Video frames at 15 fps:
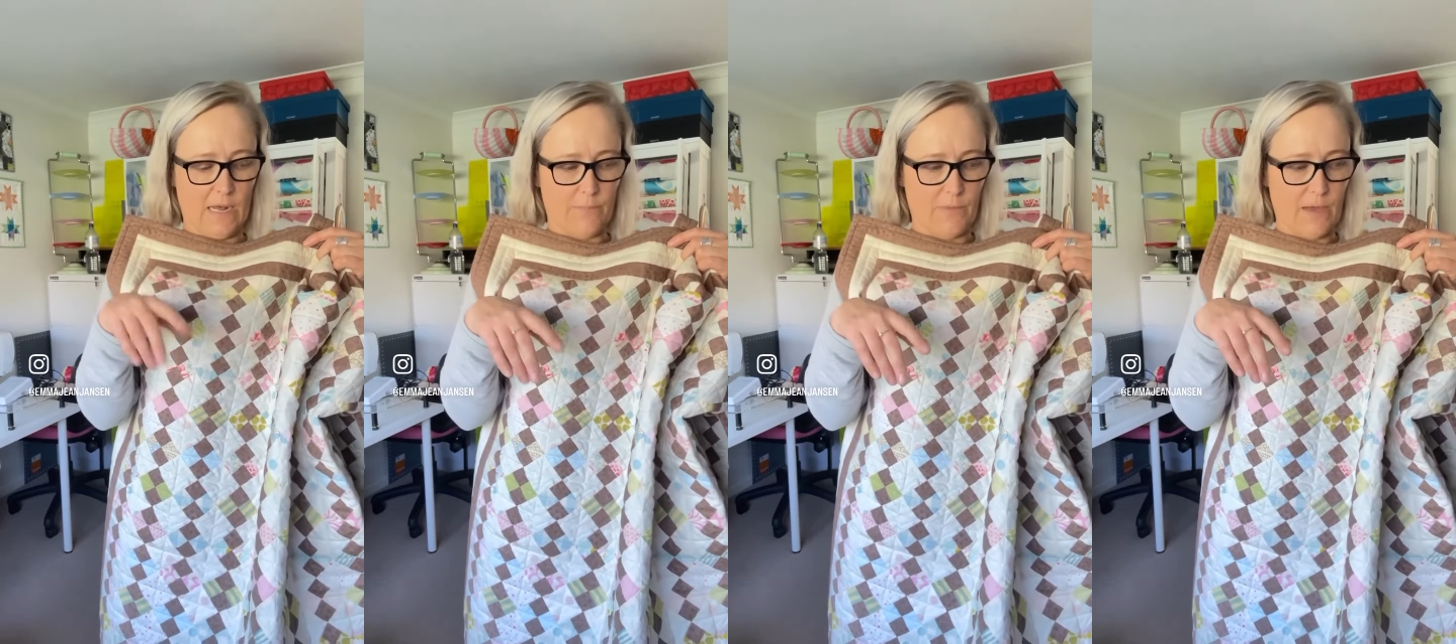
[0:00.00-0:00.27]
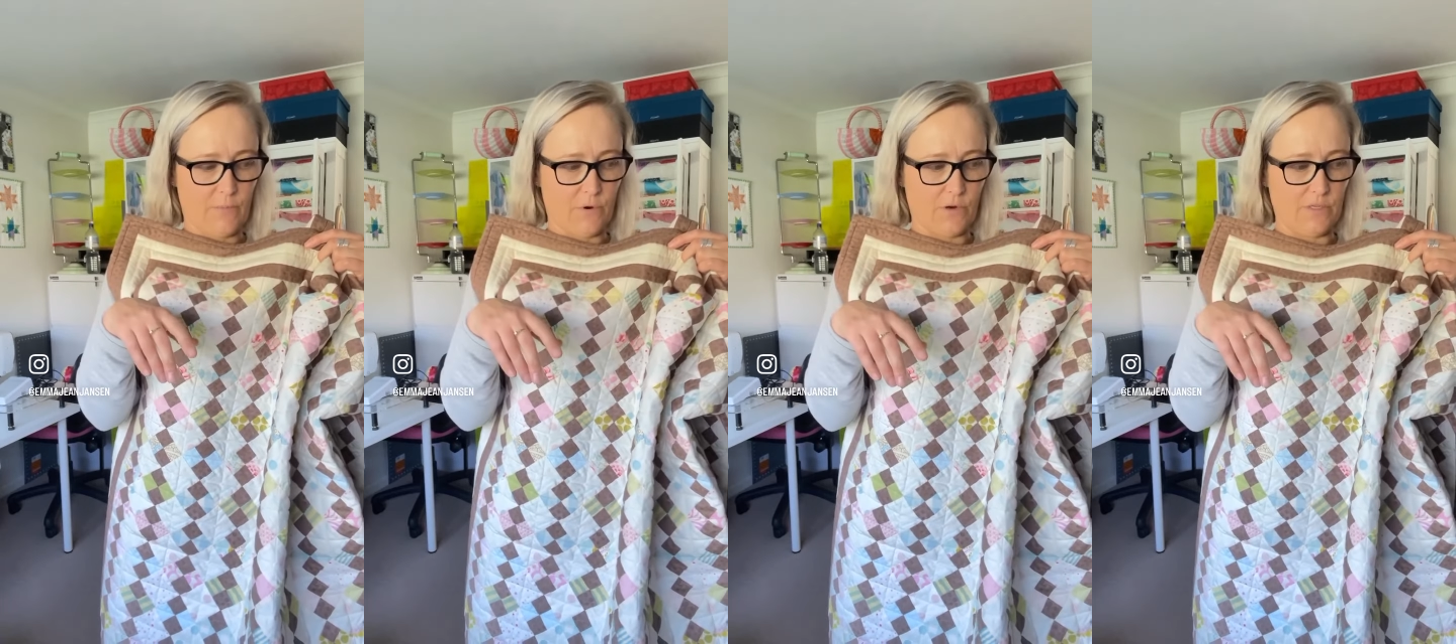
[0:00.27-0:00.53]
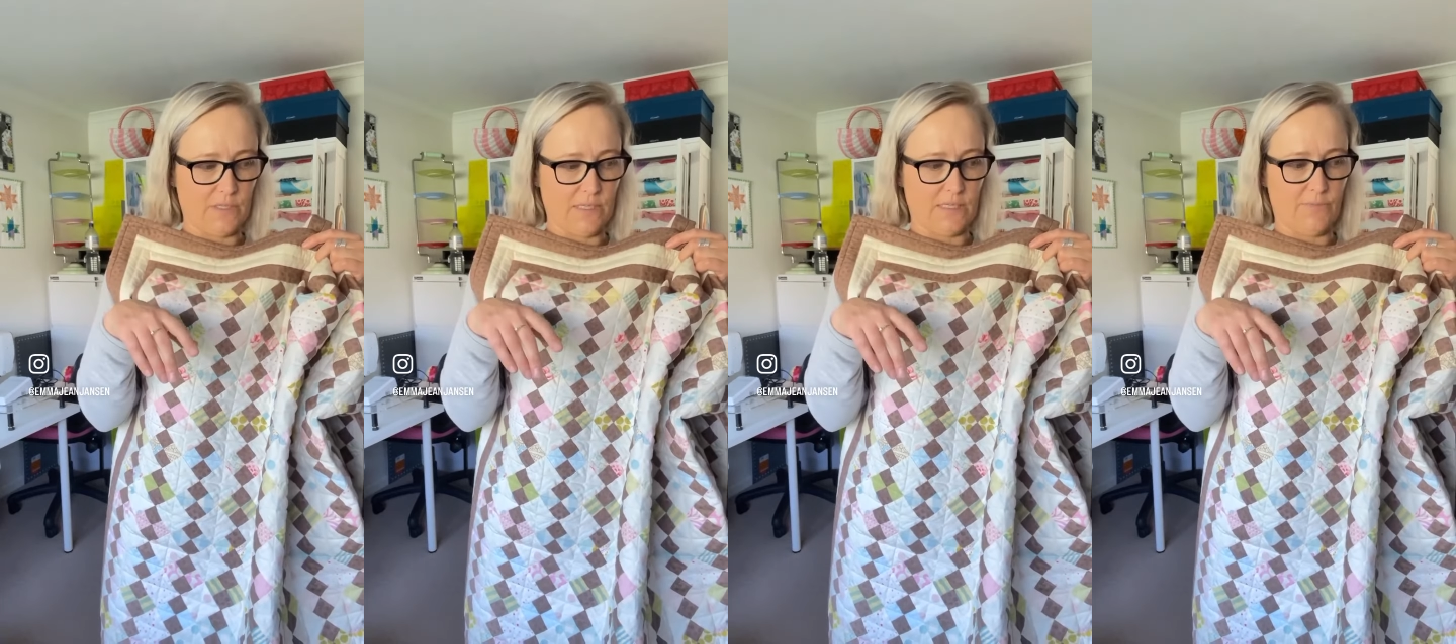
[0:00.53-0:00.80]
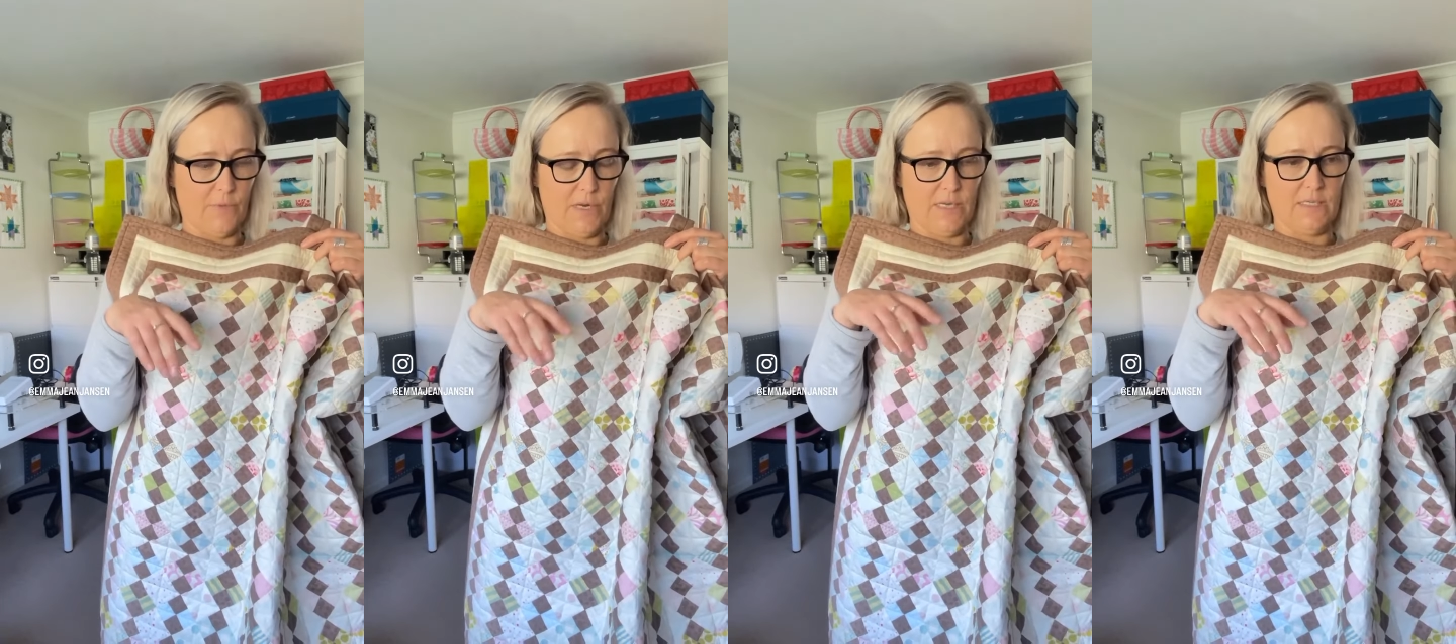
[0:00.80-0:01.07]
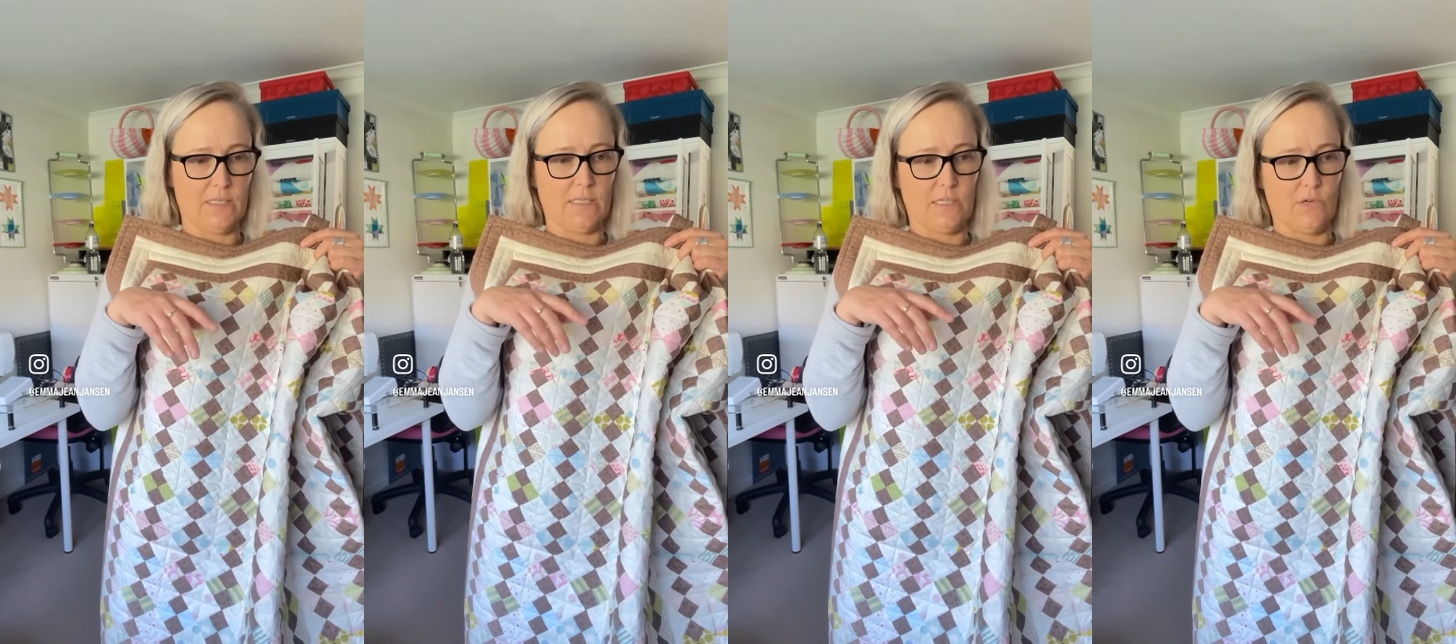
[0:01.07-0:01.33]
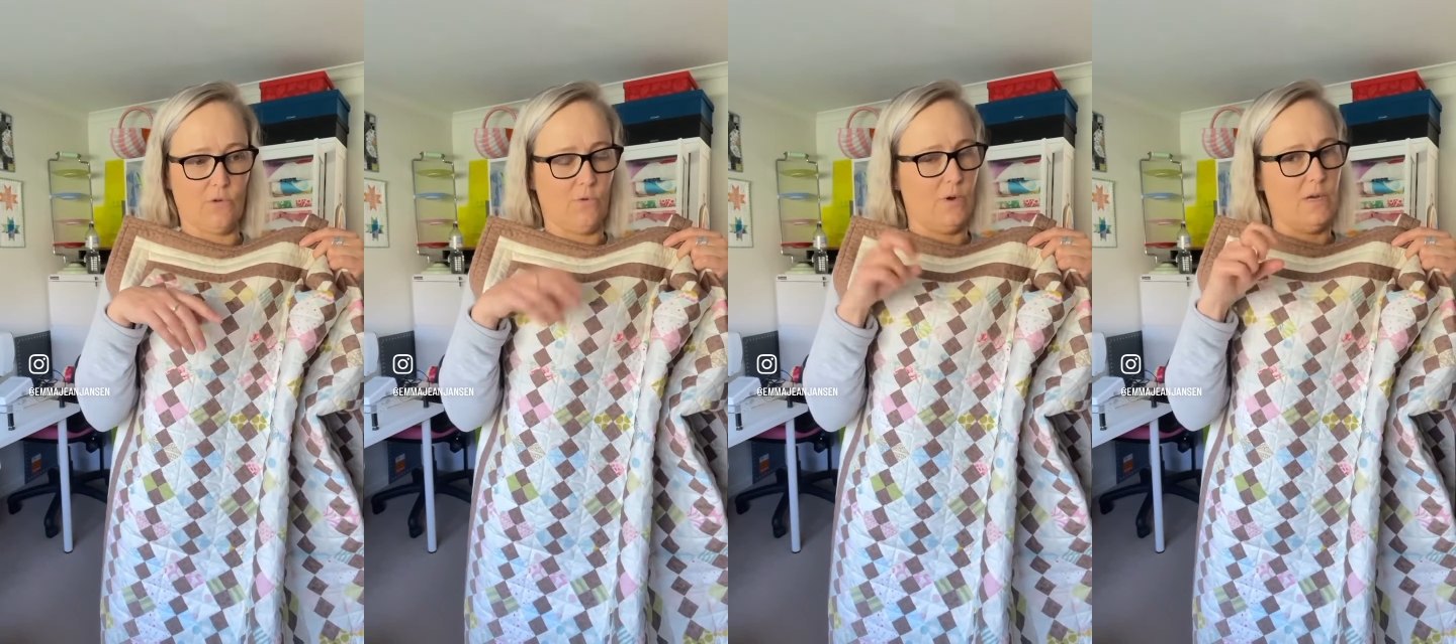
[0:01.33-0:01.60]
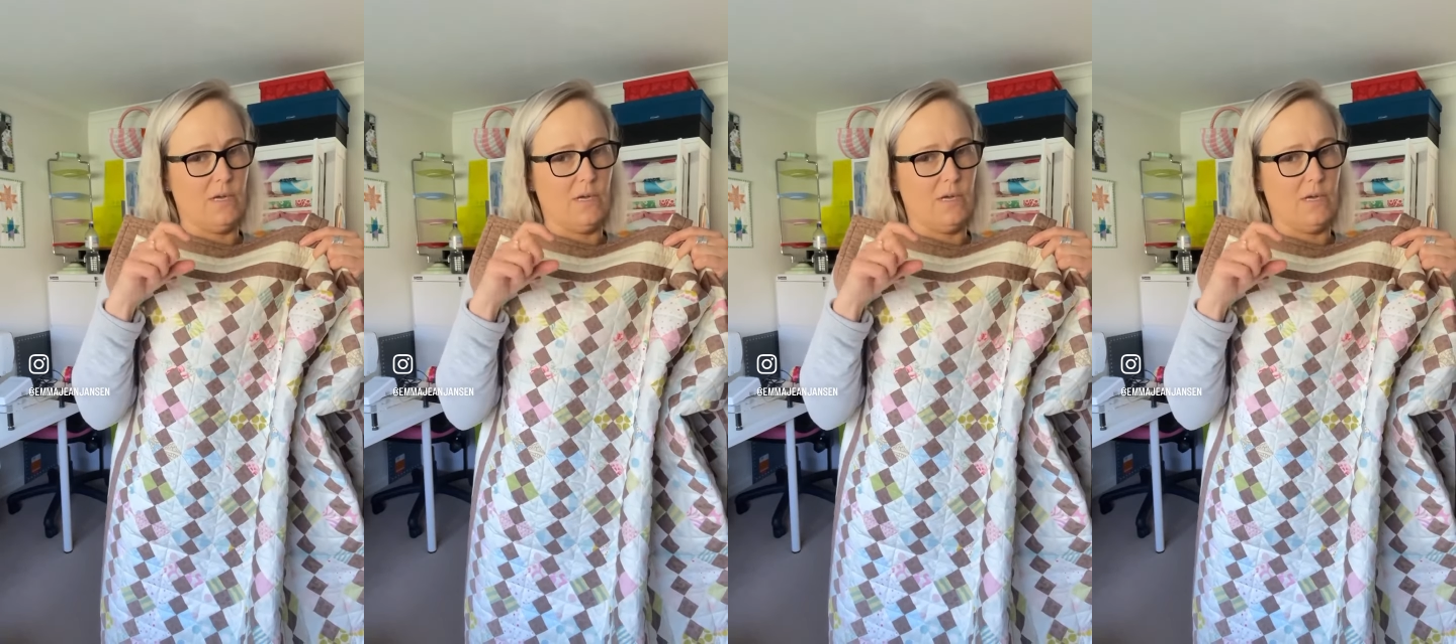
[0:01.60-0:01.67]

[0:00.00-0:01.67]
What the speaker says: up that process, but it's still